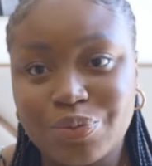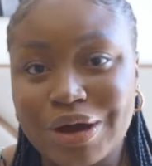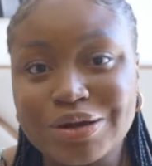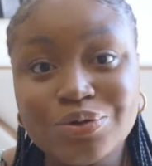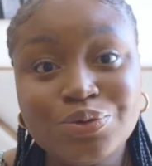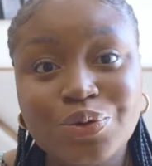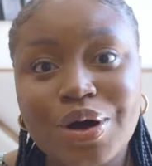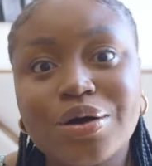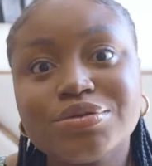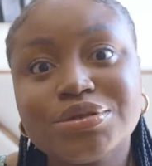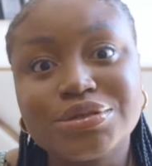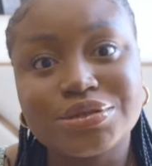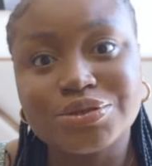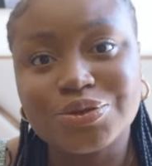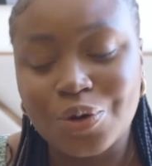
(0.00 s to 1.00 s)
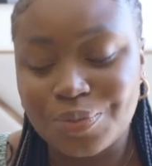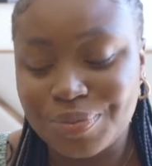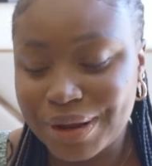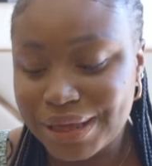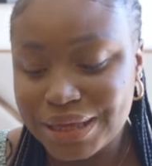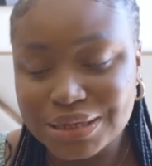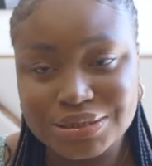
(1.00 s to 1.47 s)
But I don't know how to stop.
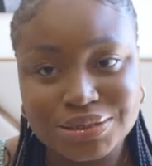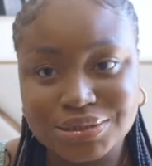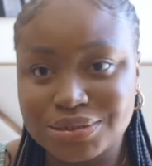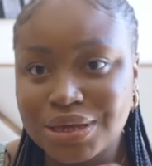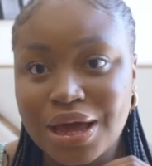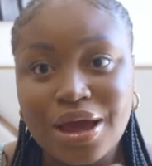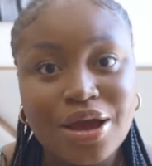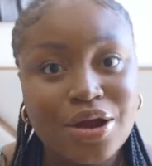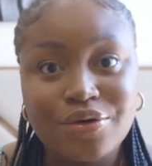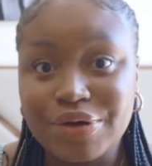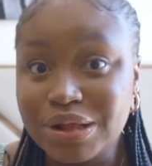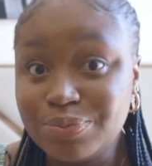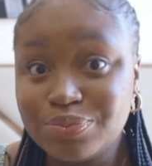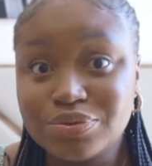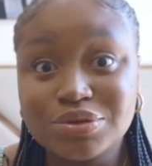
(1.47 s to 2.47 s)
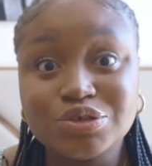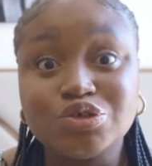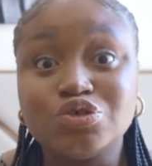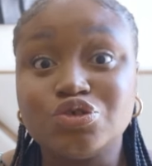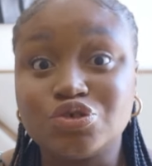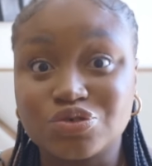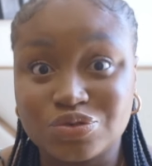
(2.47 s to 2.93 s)
Like, it's Red Bull is
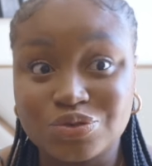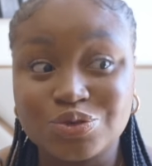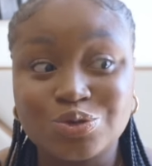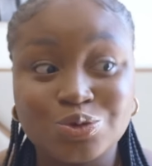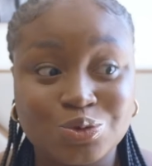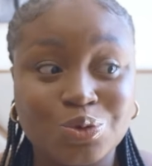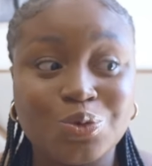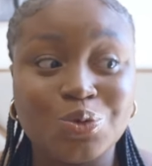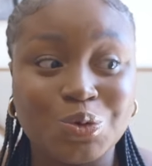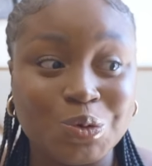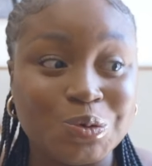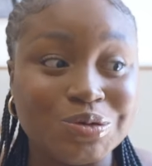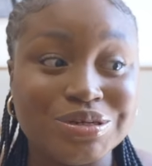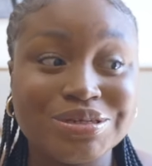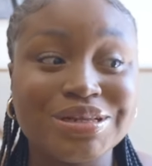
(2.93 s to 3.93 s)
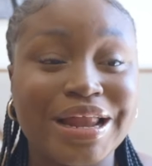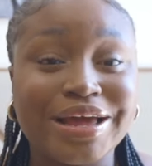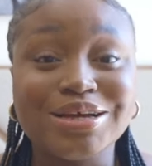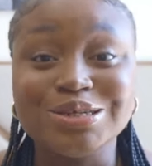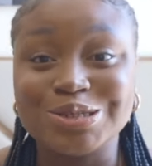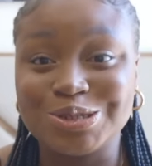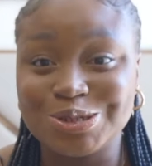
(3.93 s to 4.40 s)
just so good.
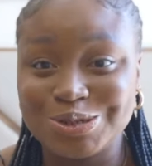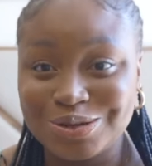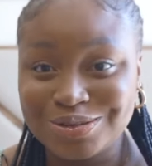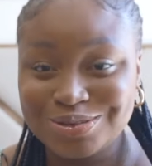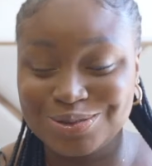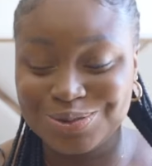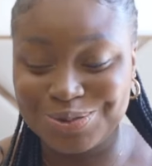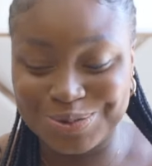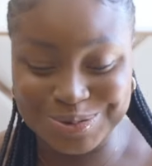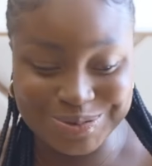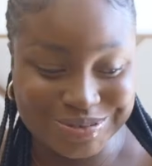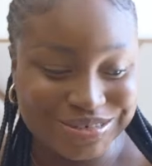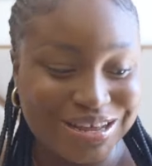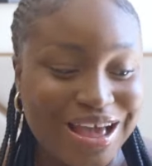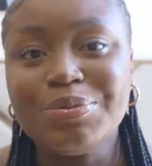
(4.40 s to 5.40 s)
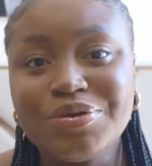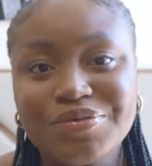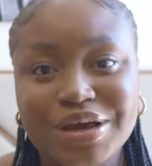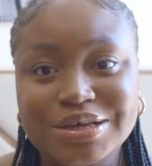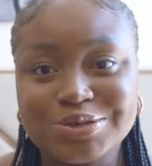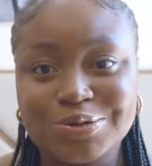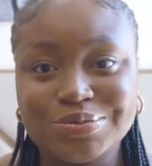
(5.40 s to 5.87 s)
Like, just so good. Let me give you
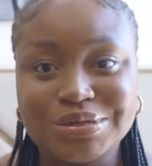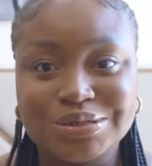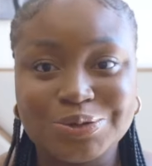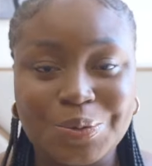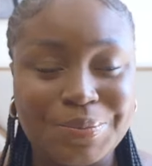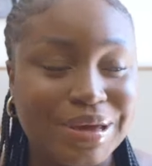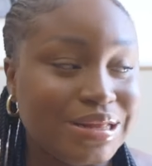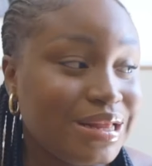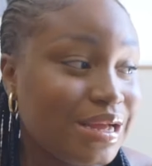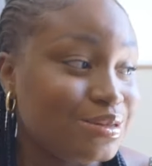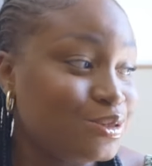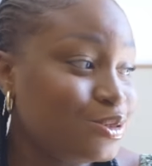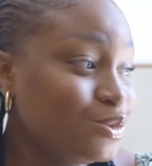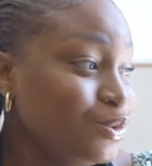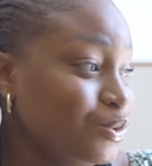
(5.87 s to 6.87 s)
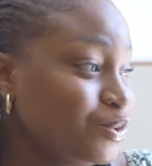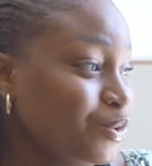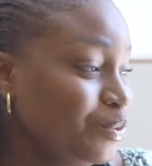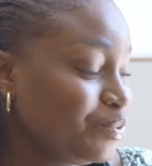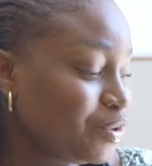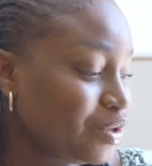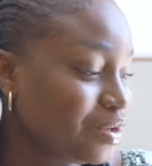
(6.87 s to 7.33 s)
guys updates on my
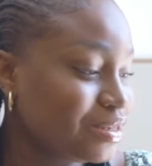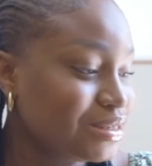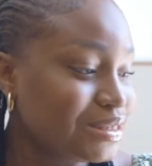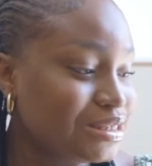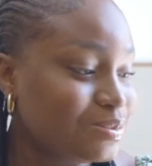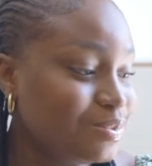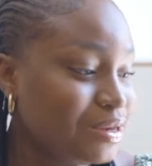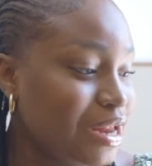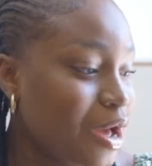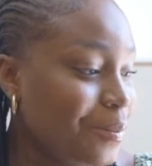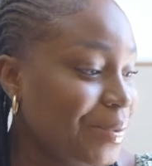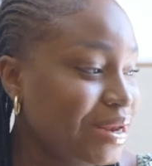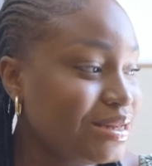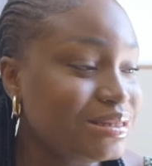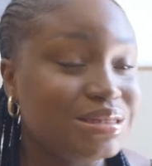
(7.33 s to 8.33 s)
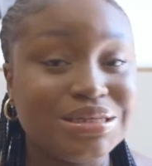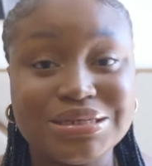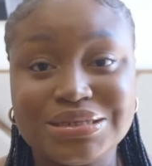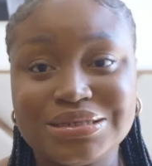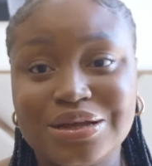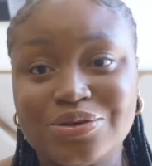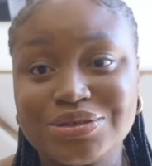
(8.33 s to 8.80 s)
tattoo, because it's been how many
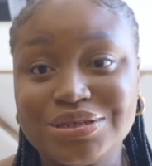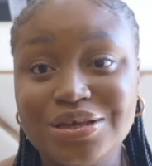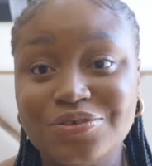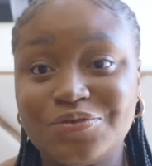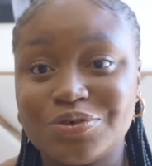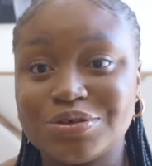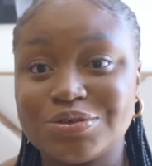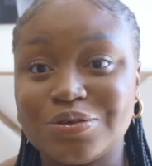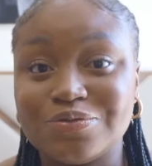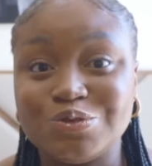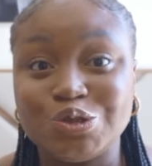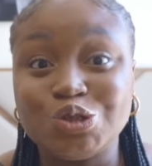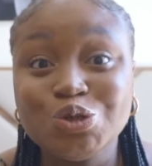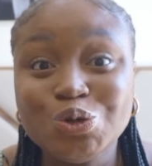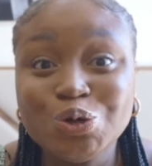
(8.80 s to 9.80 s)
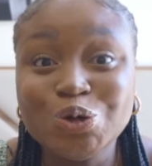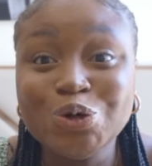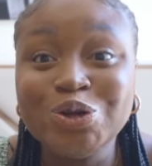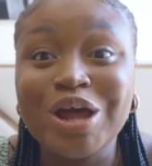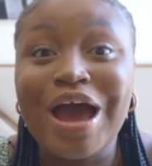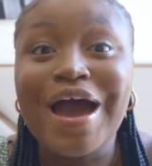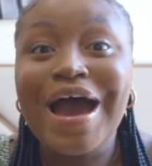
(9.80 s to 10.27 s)
days now? Today is 1st of
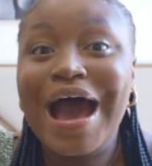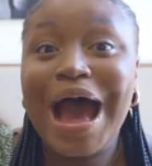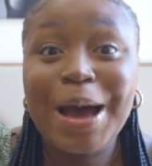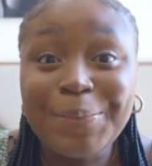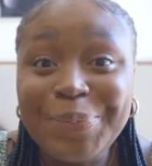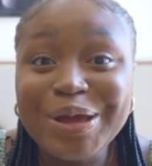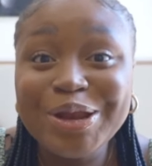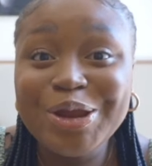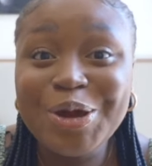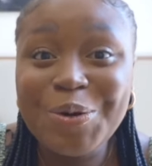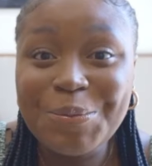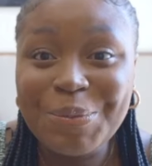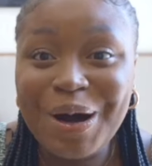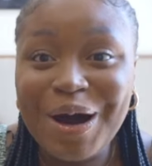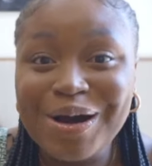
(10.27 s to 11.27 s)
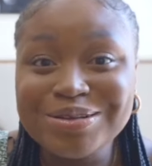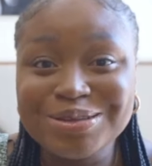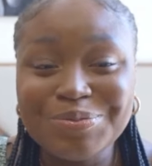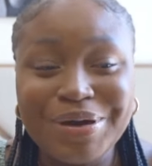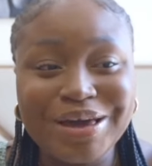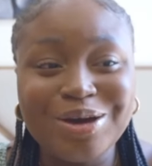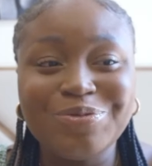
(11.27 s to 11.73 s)
June. Happy new month.
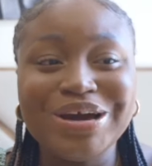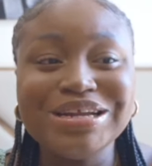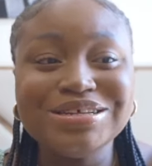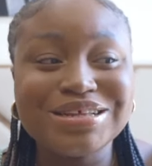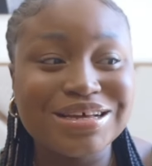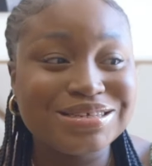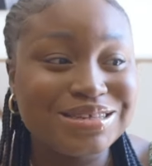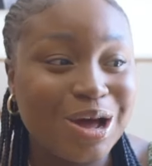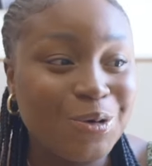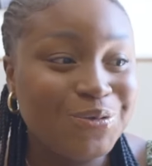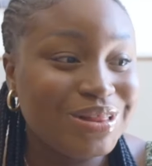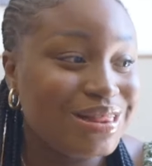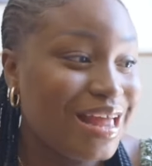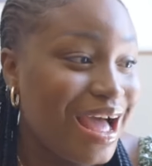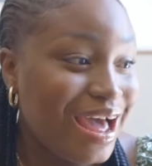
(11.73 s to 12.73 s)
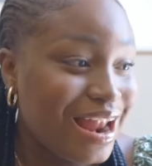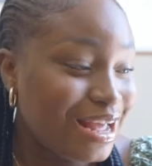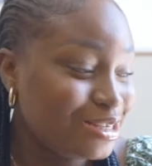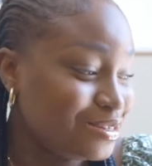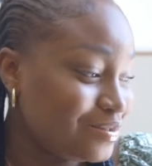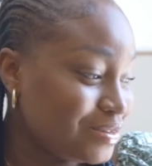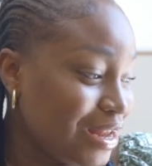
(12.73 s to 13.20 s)
Oh my god, why did I start with that?
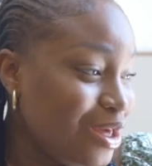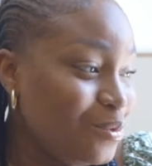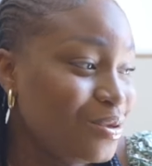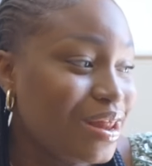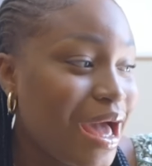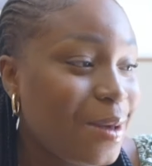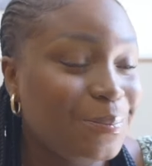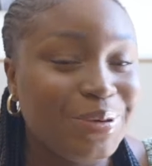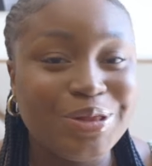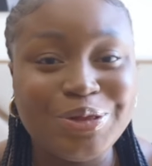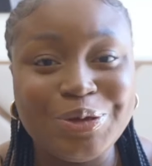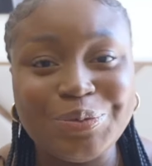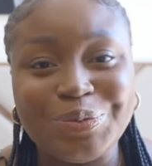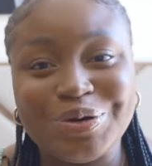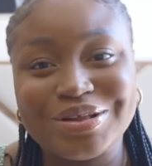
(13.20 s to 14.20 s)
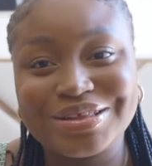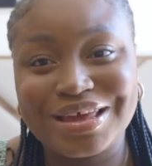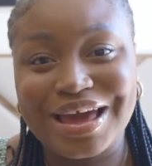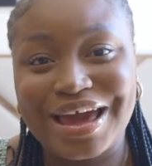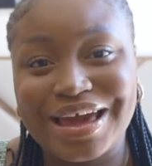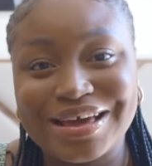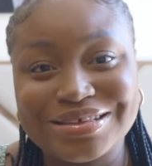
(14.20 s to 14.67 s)
I should have started with happy new month,
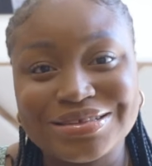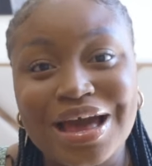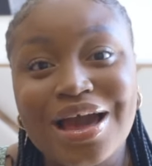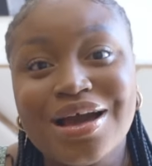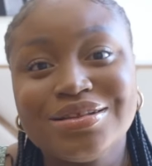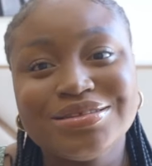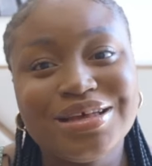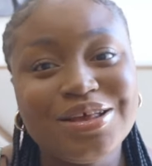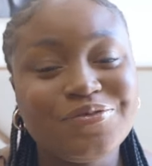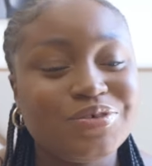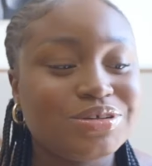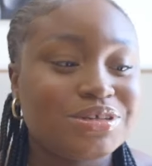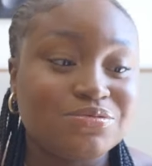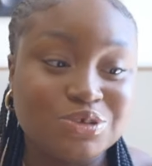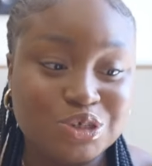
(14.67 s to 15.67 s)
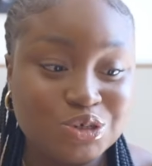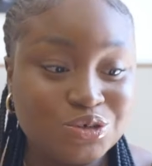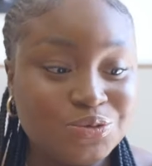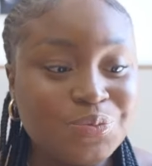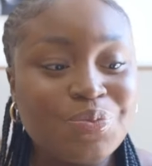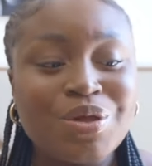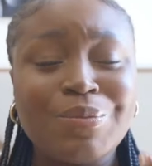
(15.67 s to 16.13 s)
guys. Today is 1st of
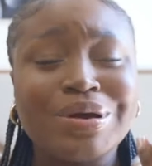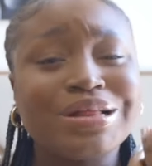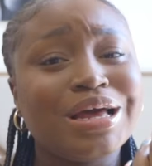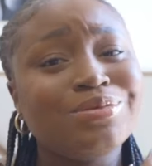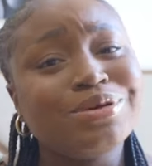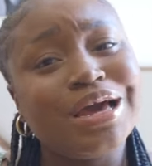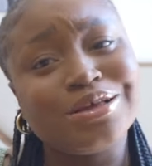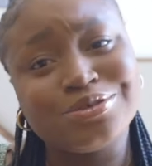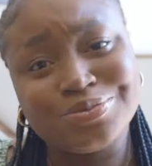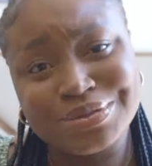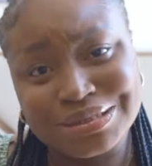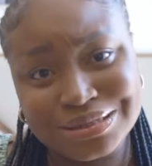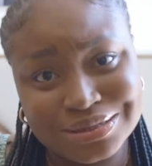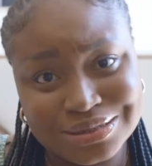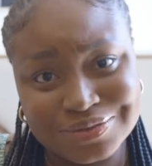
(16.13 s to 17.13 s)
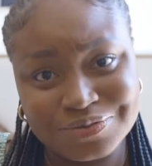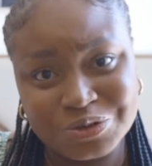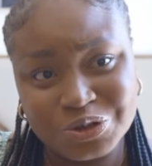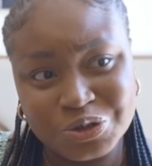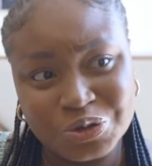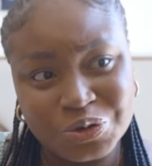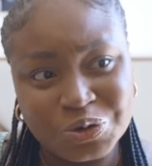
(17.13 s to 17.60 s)
June. By the time you guys will be seeing this
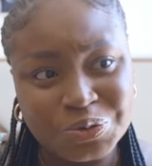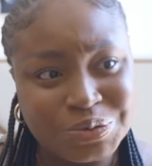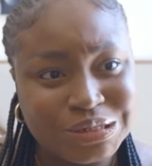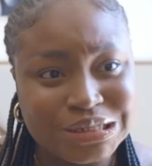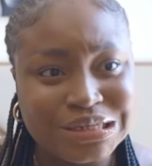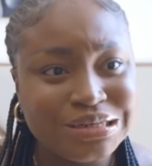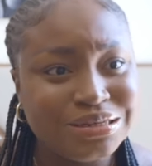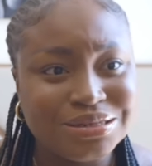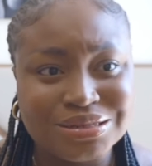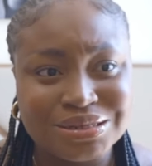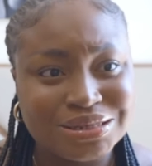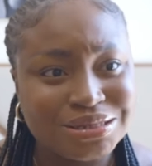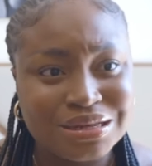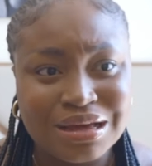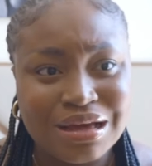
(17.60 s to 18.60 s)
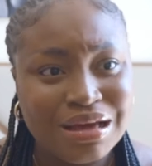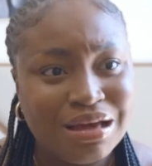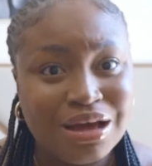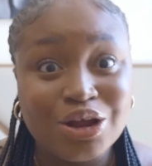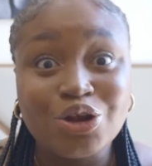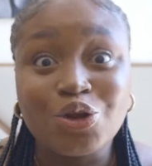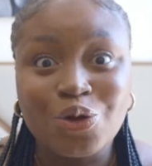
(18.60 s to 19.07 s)
video, you'll be seeing it
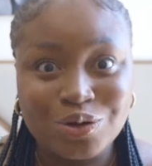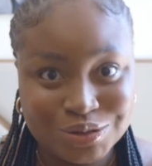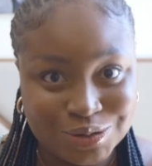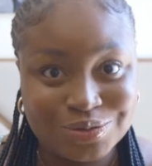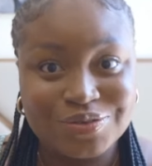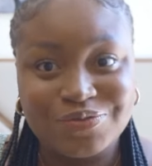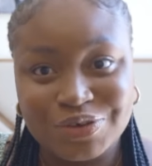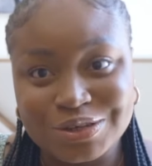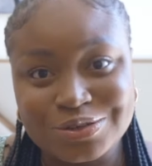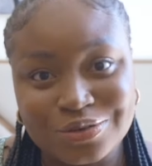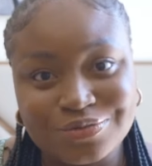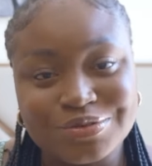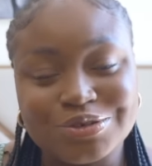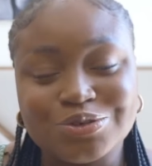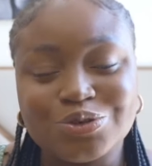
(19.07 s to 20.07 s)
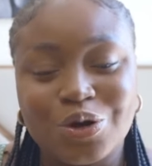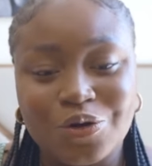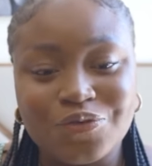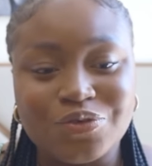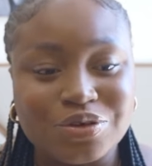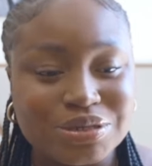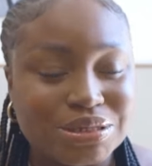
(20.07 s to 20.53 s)
not on the 1st of June
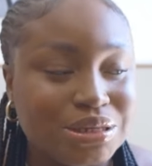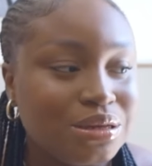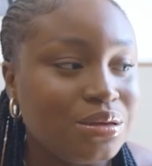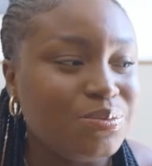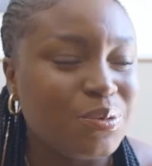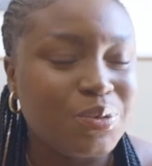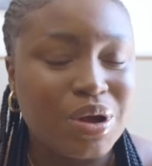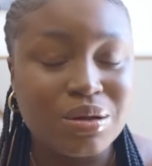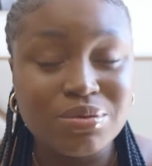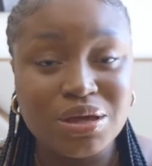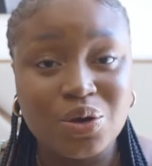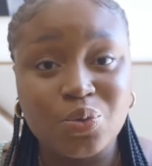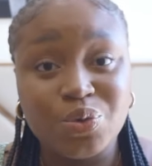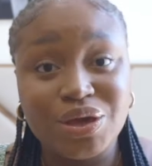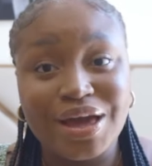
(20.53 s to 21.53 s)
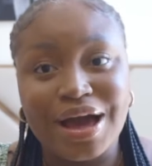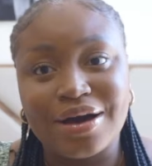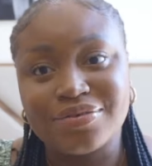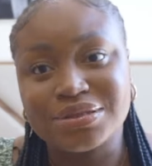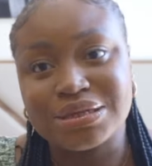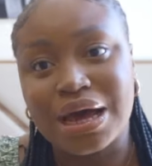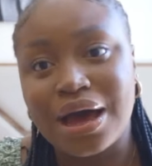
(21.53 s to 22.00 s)
obviously, but probably a week
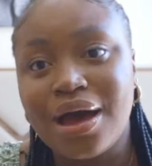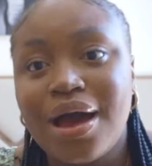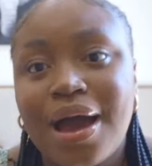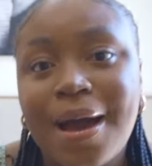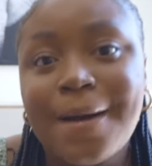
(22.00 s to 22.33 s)
after.